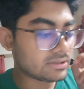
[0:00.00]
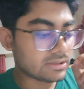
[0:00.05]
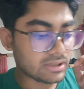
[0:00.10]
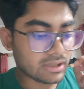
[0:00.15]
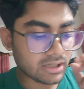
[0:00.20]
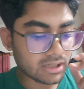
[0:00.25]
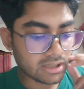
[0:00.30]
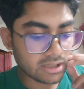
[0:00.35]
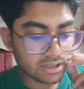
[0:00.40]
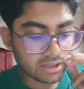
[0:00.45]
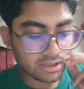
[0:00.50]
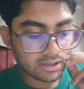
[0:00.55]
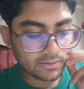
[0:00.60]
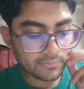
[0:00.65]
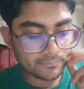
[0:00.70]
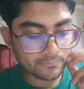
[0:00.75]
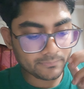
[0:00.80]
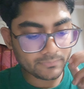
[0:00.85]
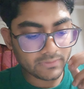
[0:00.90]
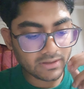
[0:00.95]

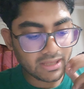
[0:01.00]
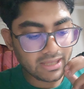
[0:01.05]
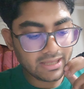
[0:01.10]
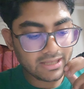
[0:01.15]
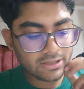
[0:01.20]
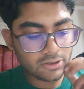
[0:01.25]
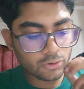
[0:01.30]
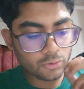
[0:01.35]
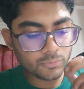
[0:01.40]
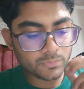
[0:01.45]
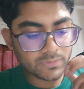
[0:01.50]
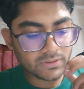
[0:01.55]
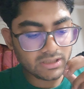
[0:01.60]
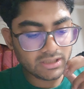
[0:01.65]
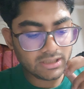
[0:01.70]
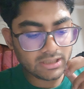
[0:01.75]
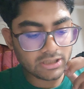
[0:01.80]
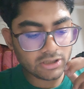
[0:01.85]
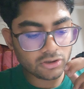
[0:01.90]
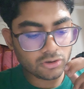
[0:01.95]
AUP
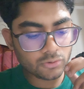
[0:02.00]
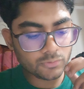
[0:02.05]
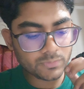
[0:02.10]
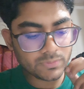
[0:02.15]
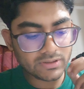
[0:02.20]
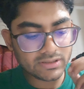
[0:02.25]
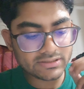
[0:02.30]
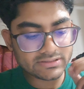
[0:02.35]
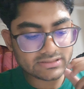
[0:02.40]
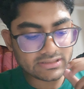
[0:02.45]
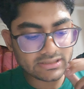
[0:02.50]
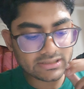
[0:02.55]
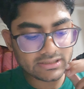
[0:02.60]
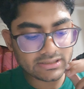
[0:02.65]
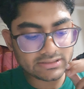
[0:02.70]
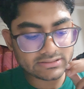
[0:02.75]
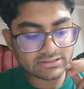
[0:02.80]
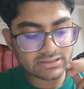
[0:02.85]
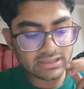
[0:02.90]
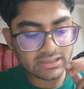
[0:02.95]
is
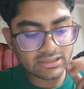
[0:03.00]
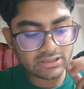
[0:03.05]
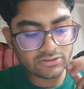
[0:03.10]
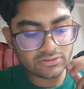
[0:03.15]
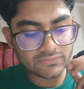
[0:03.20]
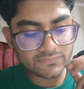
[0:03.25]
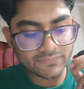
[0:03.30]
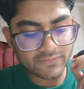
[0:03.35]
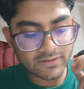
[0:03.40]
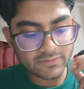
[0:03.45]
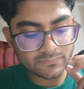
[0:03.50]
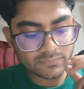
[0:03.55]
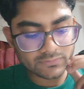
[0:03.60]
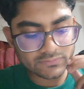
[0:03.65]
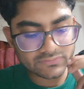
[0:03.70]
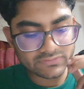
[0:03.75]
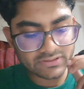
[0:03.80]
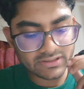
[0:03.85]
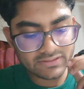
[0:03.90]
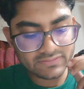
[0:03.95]
a Agile Unified
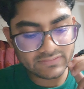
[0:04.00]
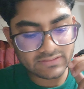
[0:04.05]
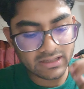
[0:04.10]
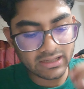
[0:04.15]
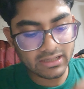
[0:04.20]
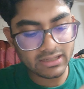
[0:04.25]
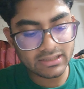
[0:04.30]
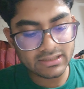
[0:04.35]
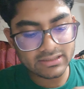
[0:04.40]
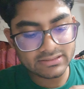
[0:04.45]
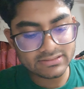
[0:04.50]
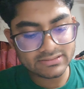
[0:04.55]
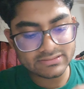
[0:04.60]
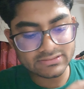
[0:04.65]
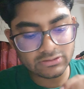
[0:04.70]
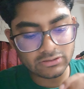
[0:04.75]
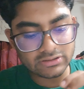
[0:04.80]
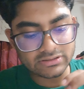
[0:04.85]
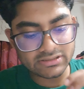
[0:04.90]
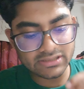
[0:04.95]
process. It
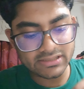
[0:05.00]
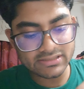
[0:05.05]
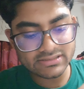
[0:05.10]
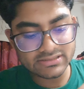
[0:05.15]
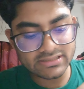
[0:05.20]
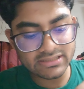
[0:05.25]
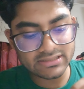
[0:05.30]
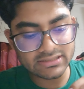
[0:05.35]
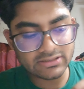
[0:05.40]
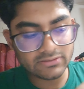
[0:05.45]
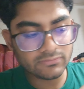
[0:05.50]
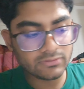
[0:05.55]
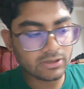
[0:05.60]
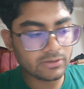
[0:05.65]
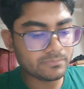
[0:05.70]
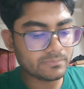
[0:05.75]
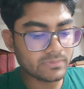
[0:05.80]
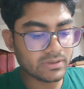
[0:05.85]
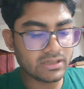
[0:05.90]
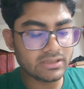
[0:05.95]
is called testing
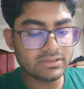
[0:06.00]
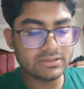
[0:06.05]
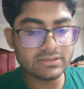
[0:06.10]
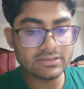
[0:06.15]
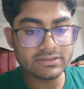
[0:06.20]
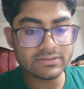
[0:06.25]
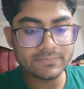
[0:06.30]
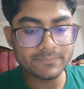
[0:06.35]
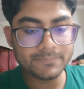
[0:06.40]
development.